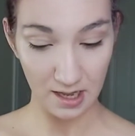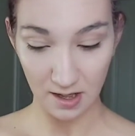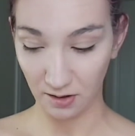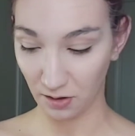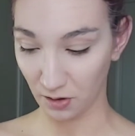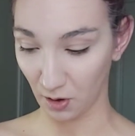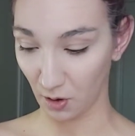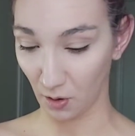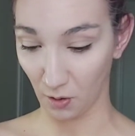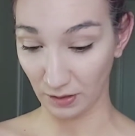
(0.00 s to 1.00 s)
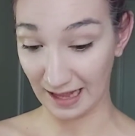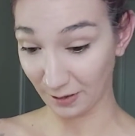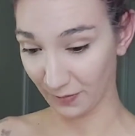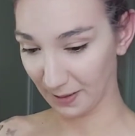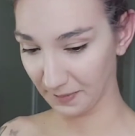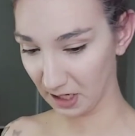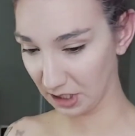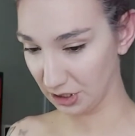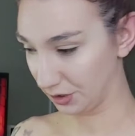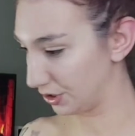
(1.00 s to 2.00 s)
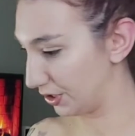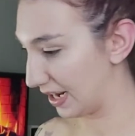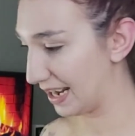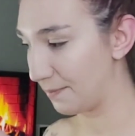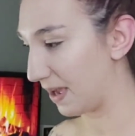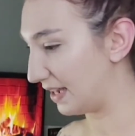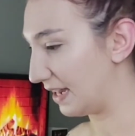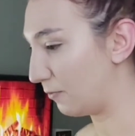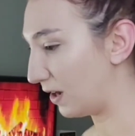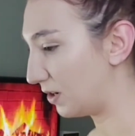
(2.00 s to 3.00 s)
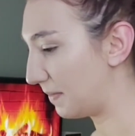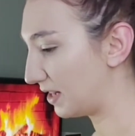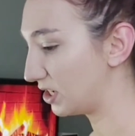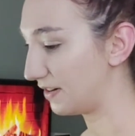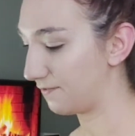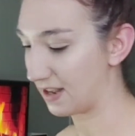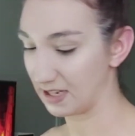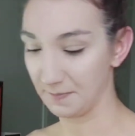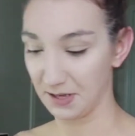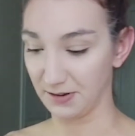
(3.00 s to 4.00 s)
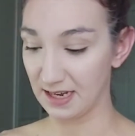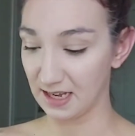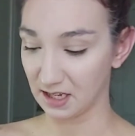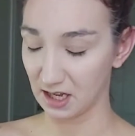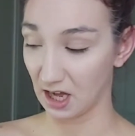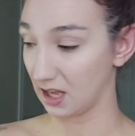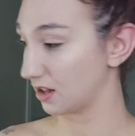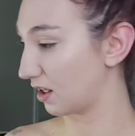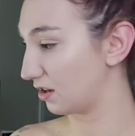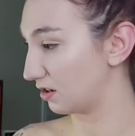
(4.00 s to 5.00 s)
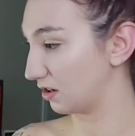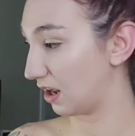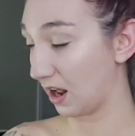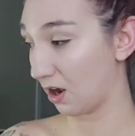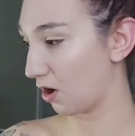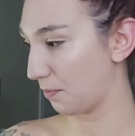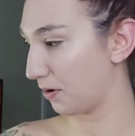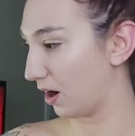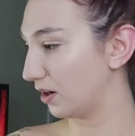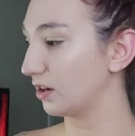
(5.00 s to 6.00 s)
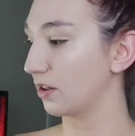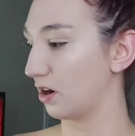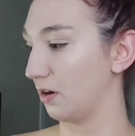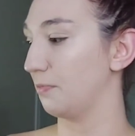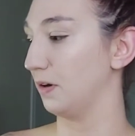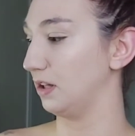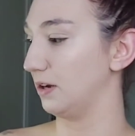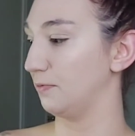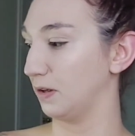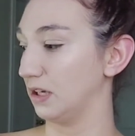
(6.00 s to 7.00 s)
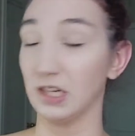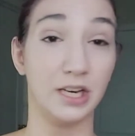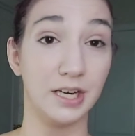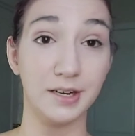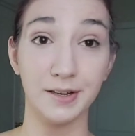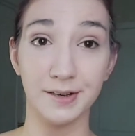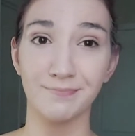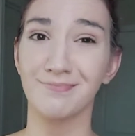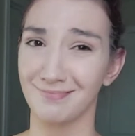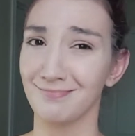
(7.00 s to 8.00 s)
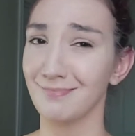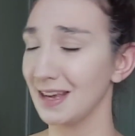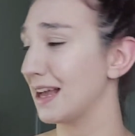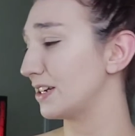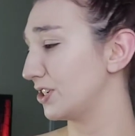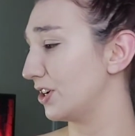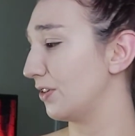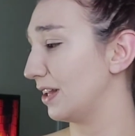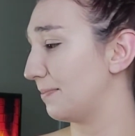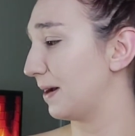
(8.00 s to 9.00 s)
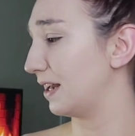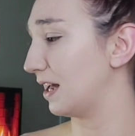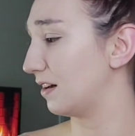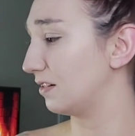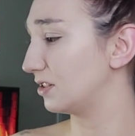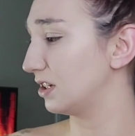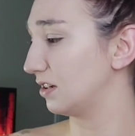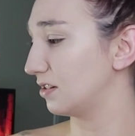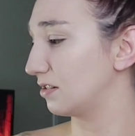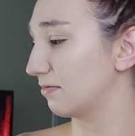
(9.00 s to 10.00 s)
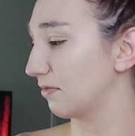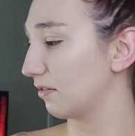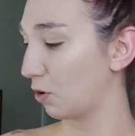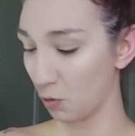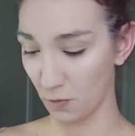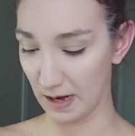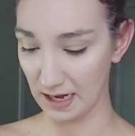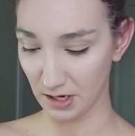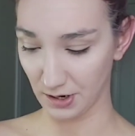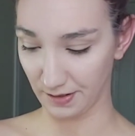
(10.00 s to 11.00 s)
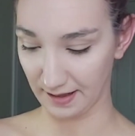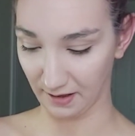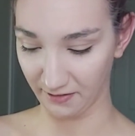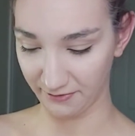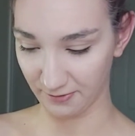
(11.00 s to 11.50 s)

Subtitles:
So that's what I'm gonna do today. But I did want to mention Fenty Beauty because her products are really, really good. You guys should know that by now. She's queen herself.